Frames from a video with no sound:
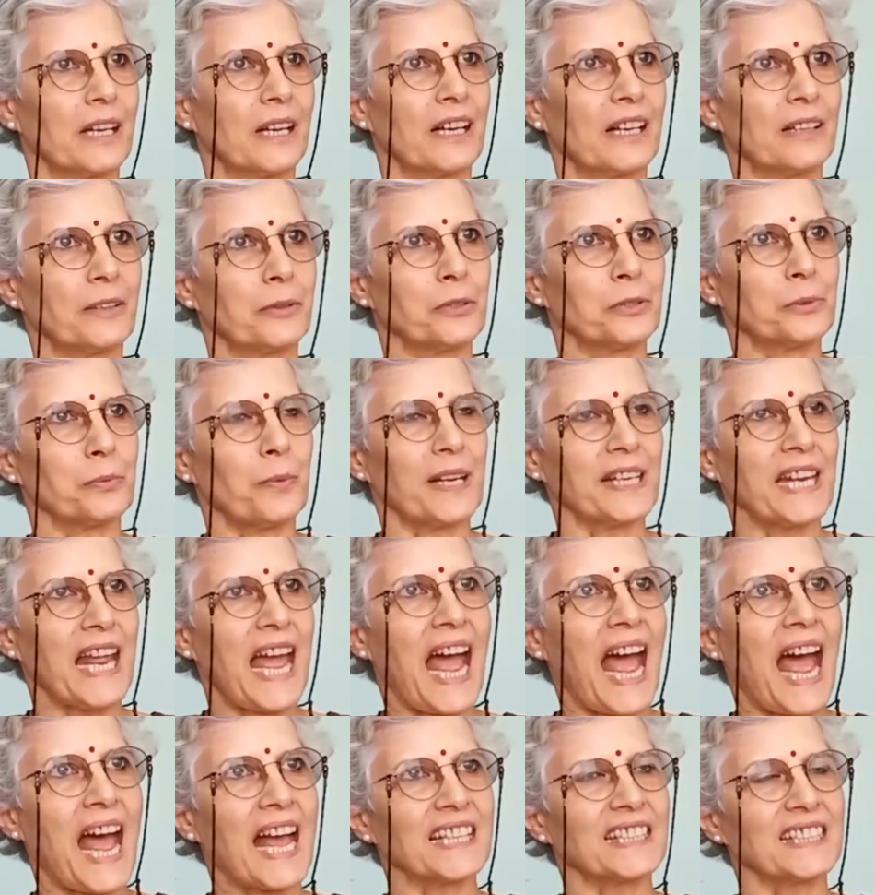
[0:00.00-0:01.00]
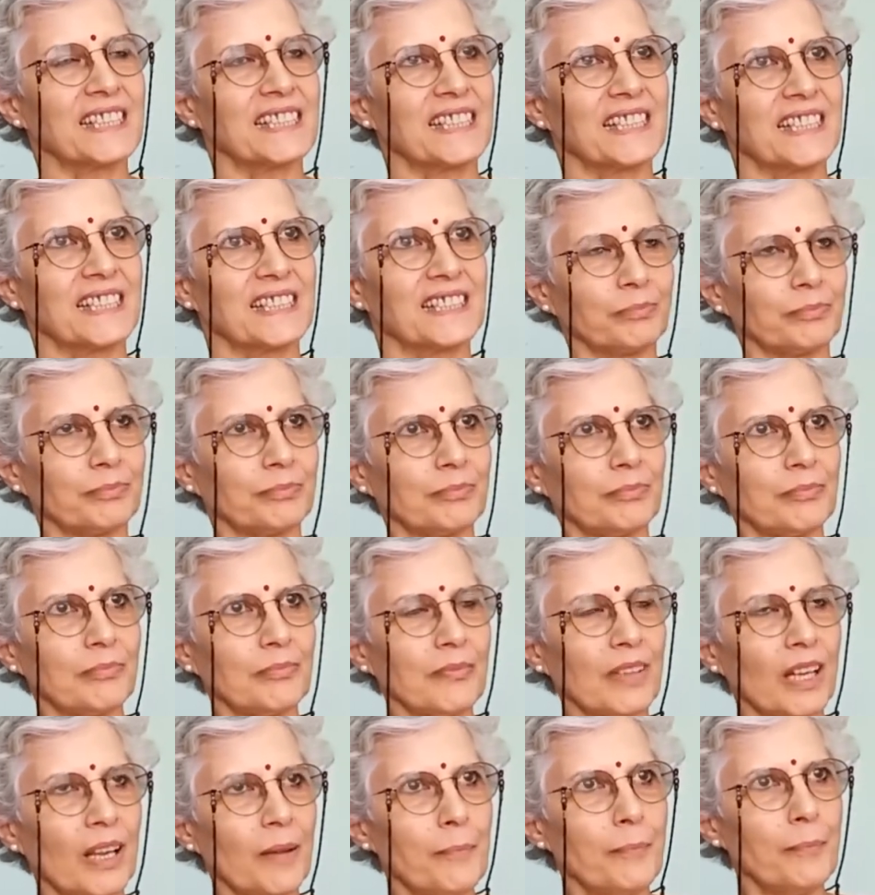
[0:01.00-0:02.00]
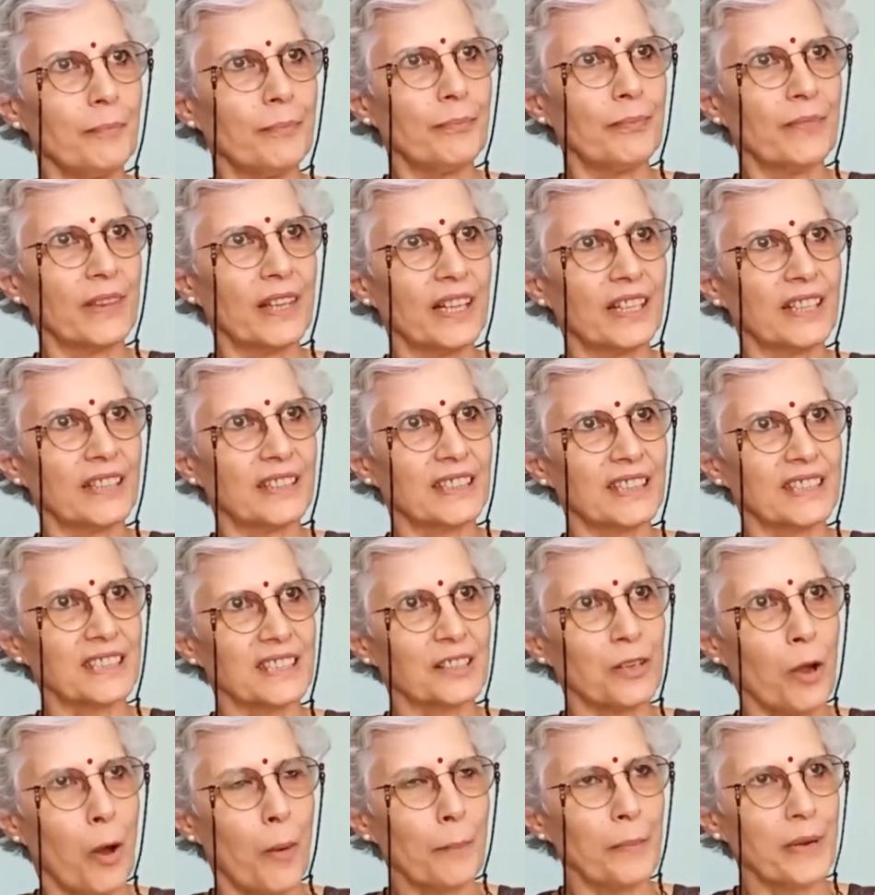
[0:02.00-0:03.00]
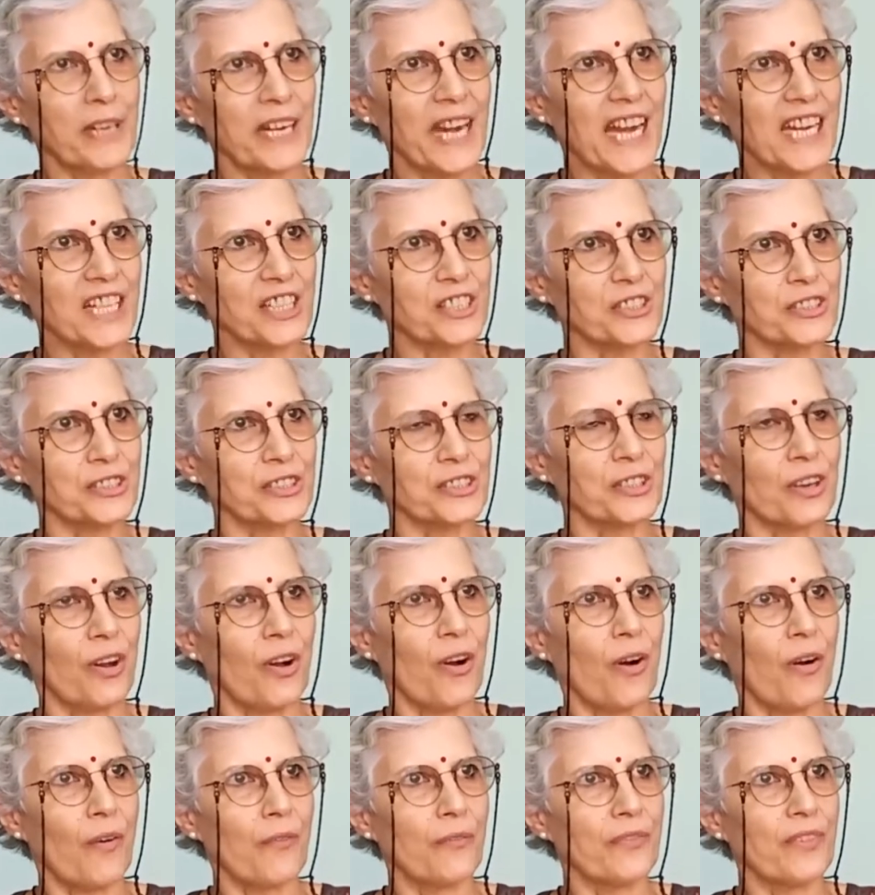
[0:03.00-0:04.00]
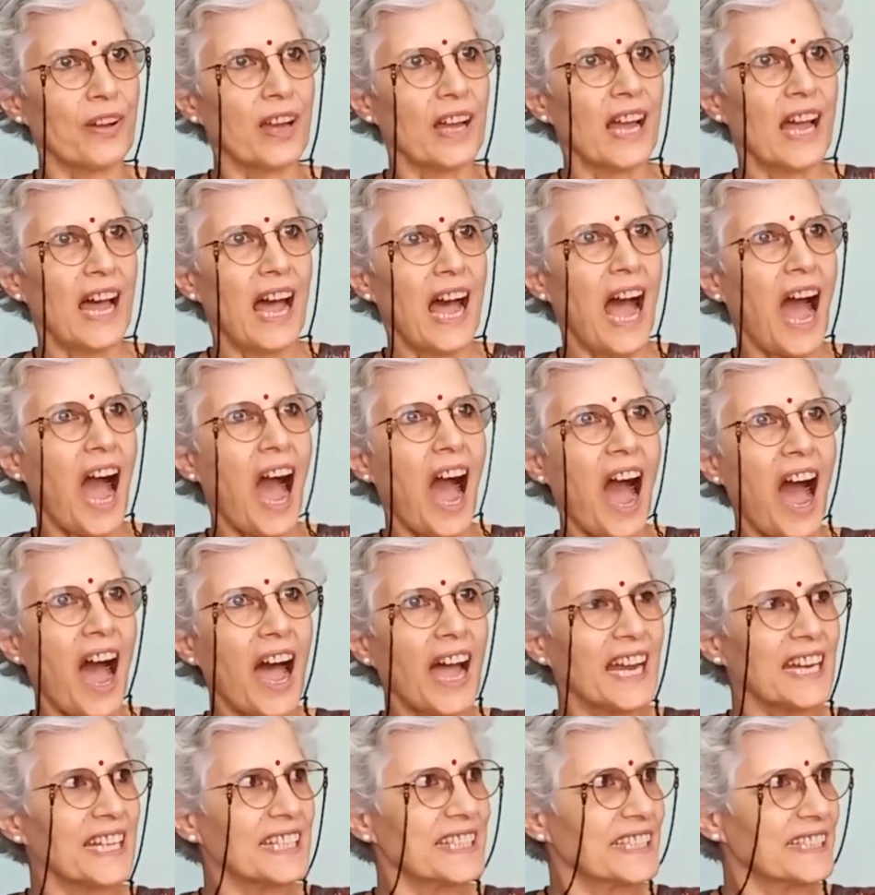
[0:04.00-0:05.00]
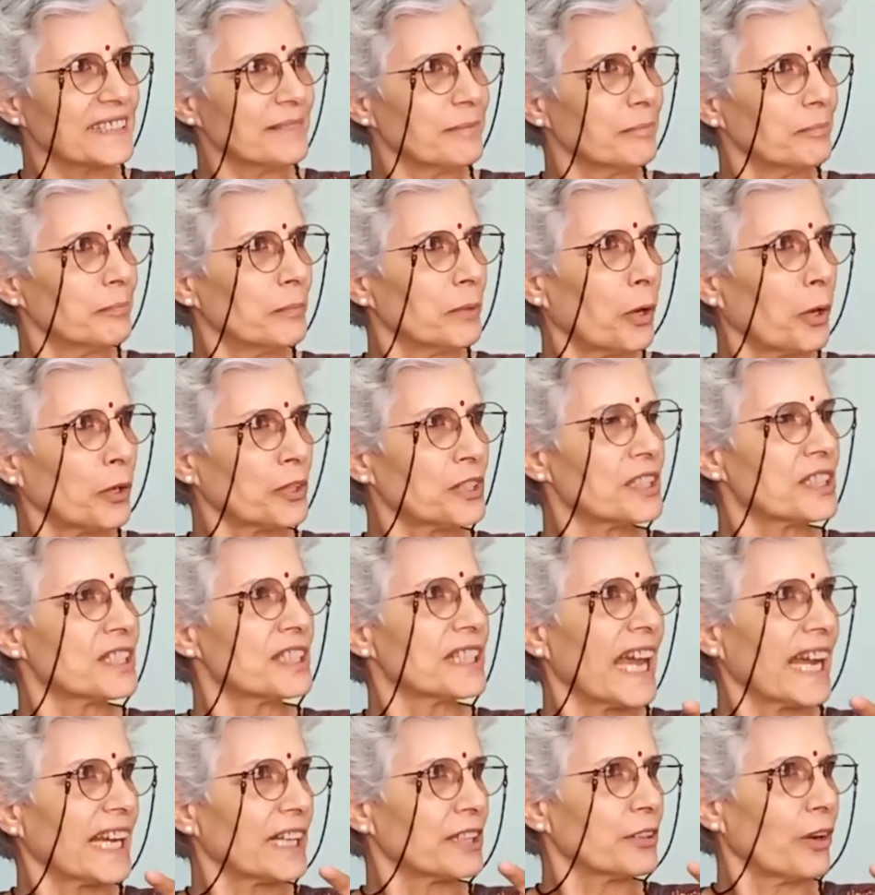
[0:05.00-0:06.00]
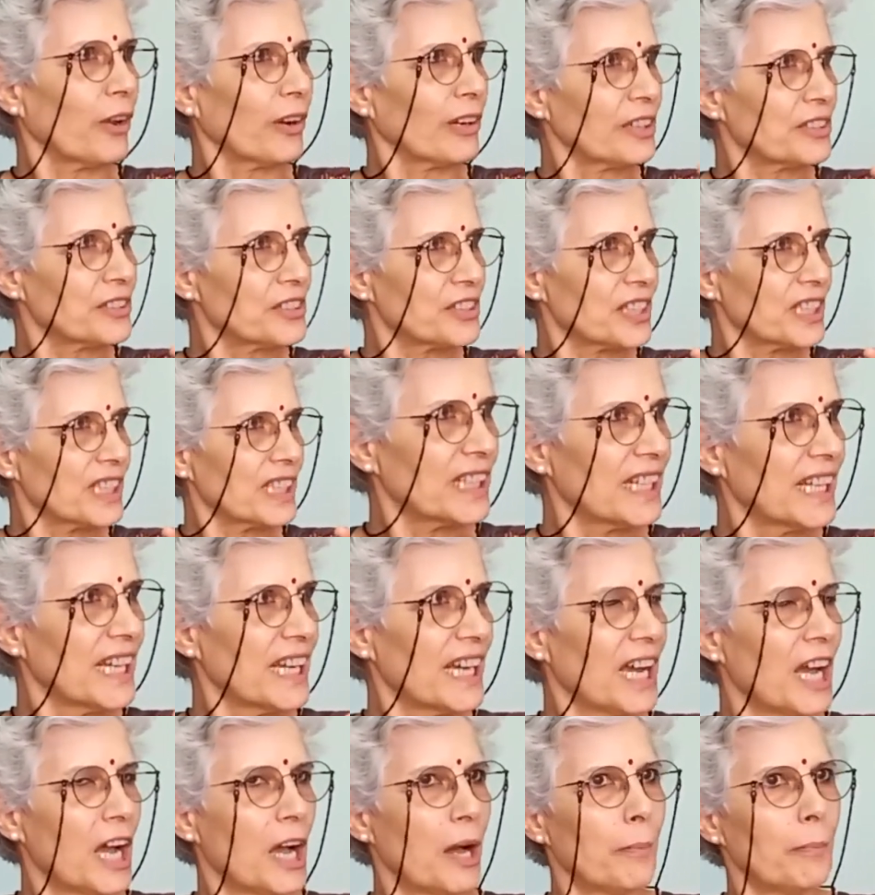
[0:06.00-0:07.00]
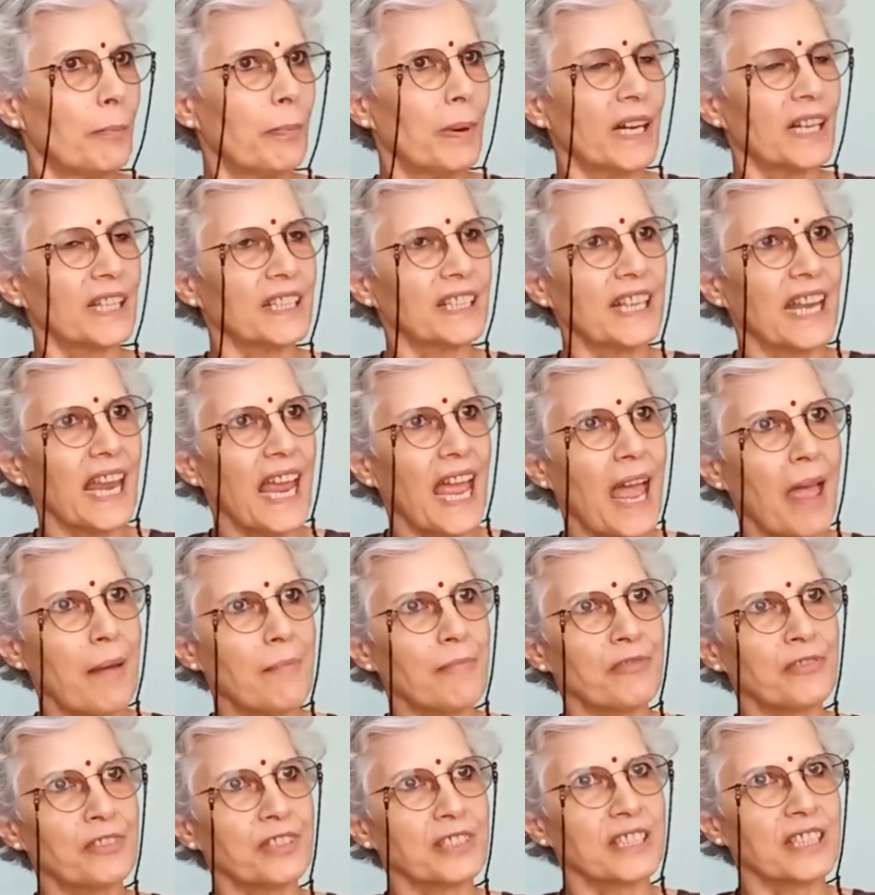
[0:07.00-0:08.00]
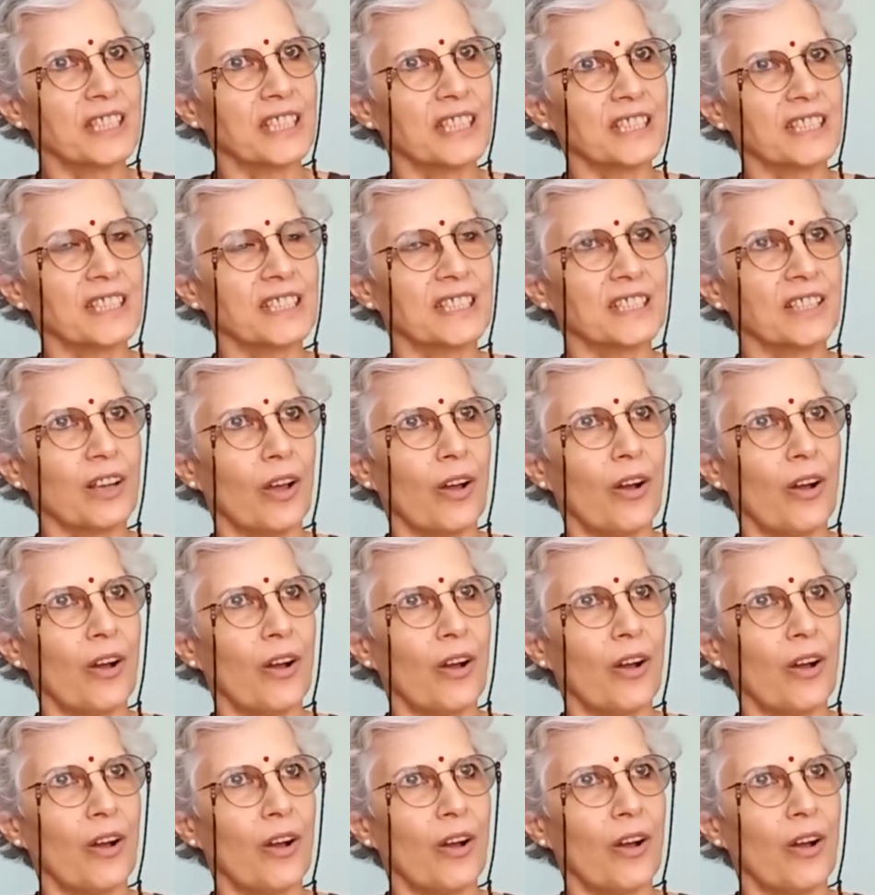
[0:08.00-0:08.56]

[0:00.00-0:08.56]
Of course, one has this combination of high modern technology, but the emphasis